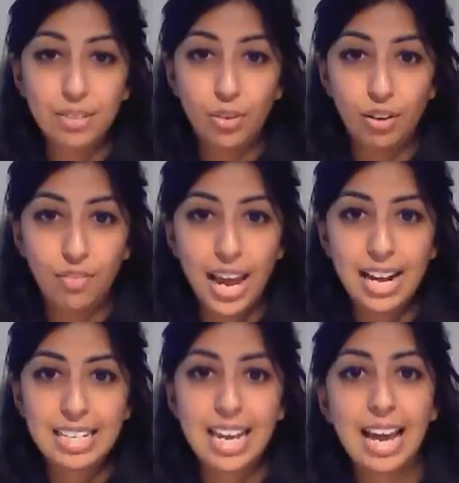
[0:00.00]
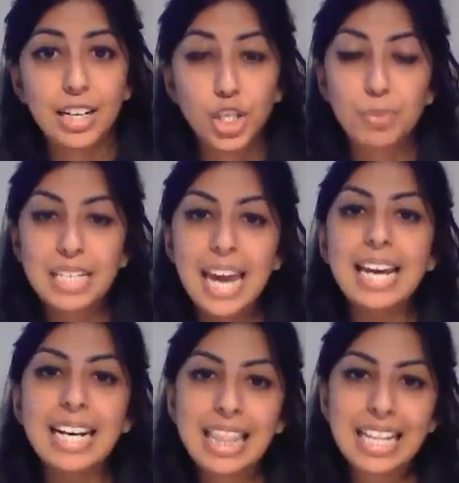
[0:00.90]
its full effect, and it should be
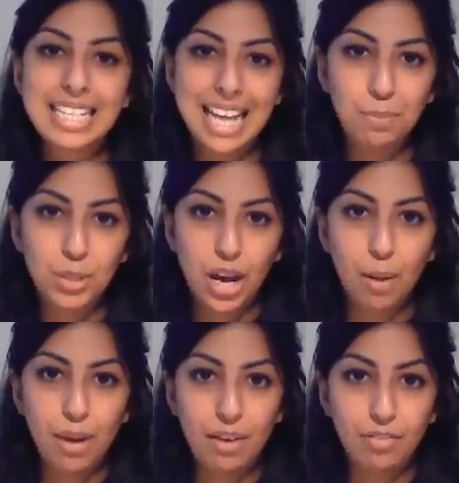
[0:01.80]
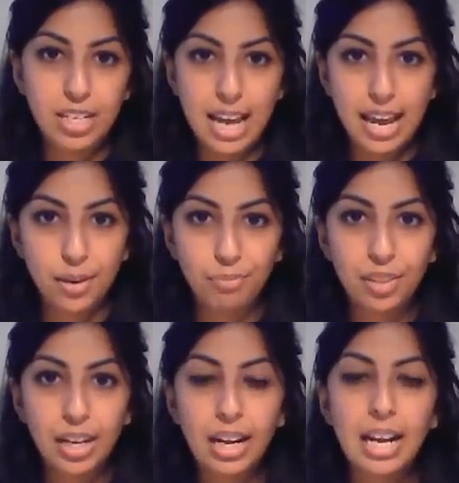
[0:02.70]
taken at the same time every day.
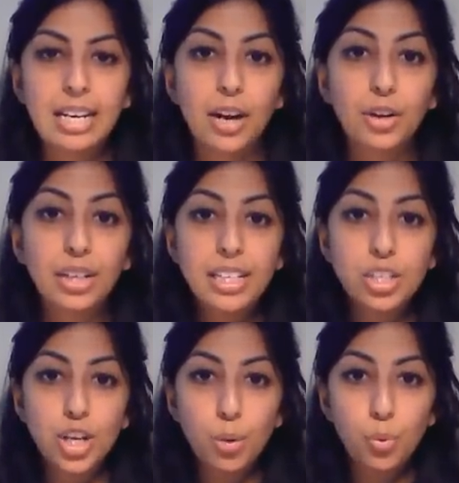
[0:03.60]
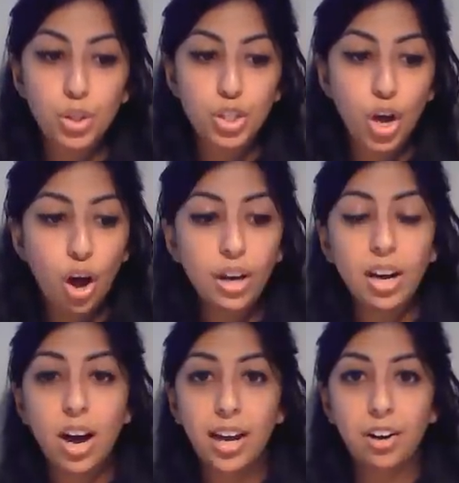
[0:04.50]
Now you need to know what the target
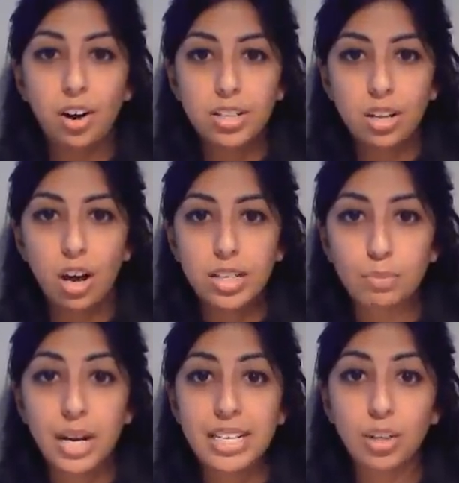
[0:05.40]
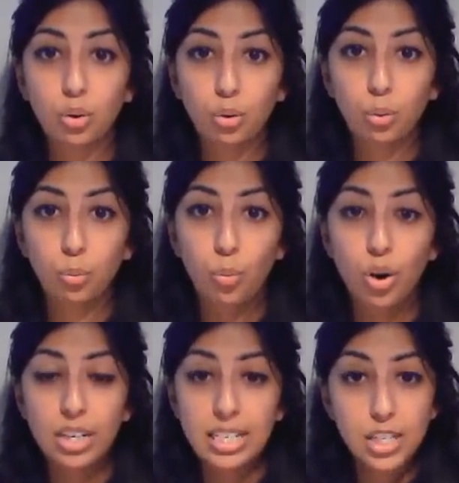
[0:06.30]
INRs are depending on
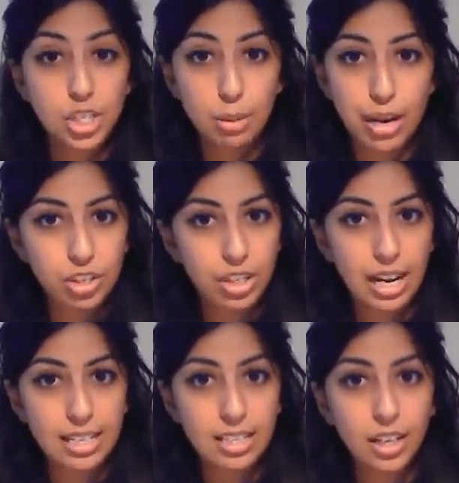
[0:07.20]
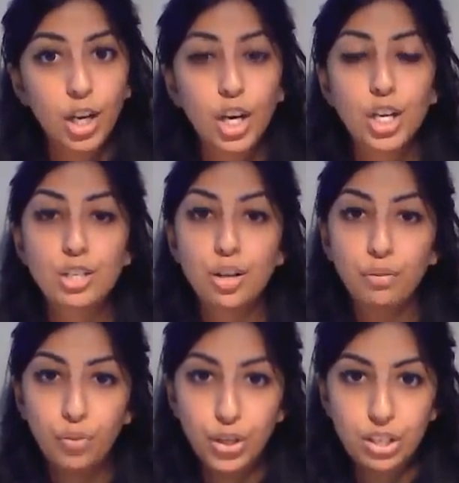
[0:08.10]
what condition the patient has. So
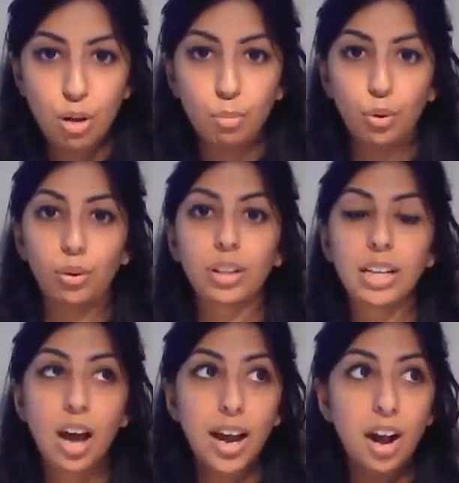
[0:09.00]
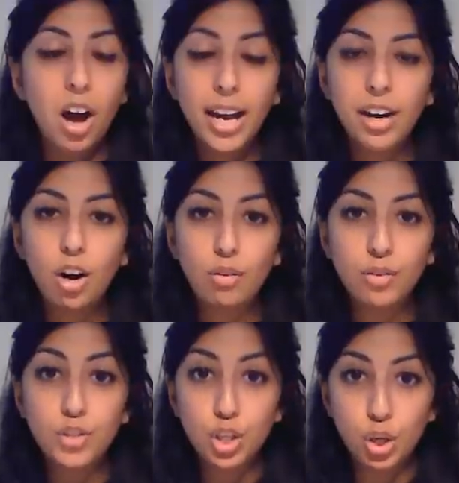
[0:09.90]
for example, an
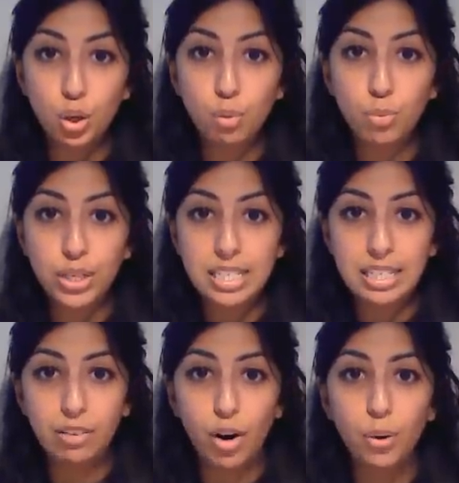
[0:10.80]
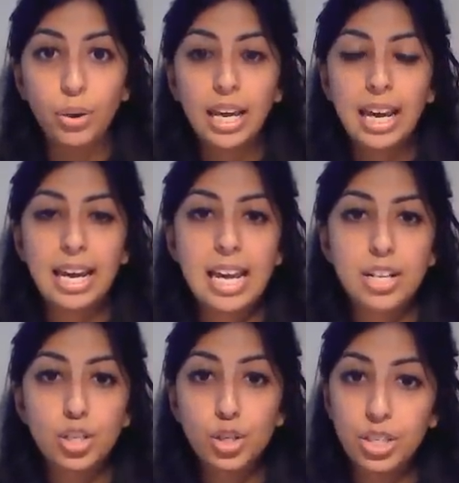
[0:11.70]
INR of 2.0
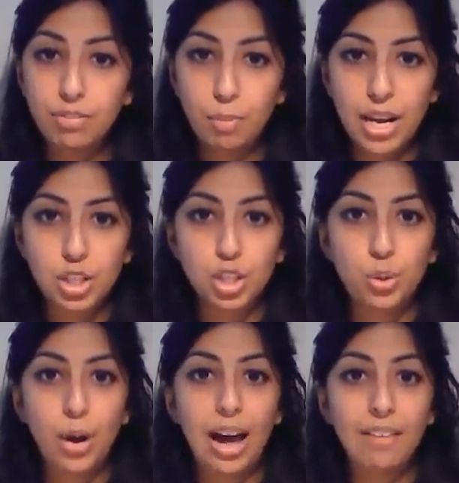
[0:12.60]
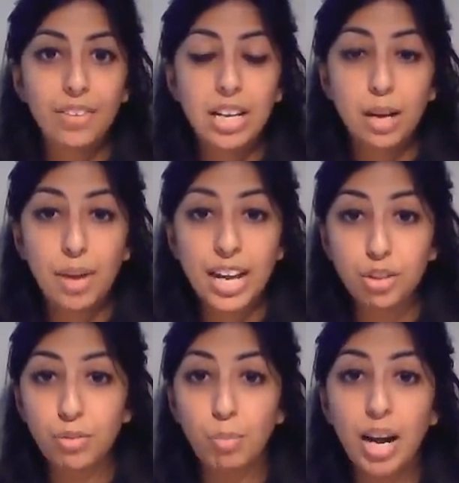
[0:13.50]
is usually for patients who have um,
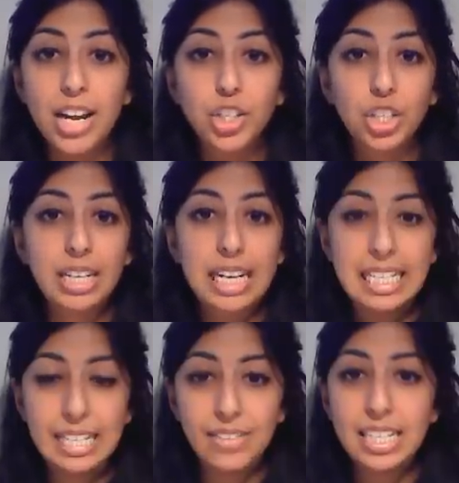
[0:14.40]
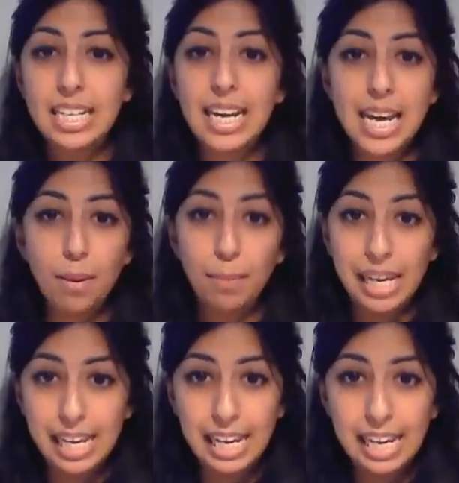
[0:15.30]
atrial fibrillation, DVT,
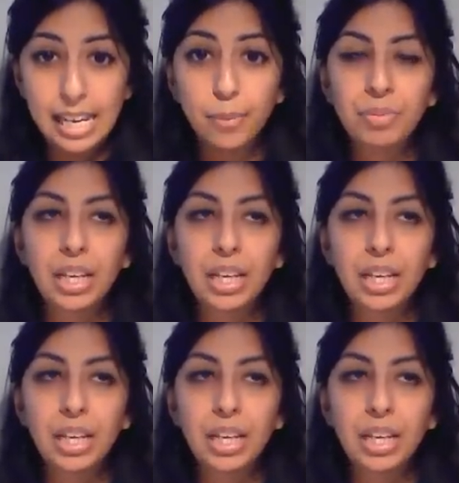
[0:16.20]
PE.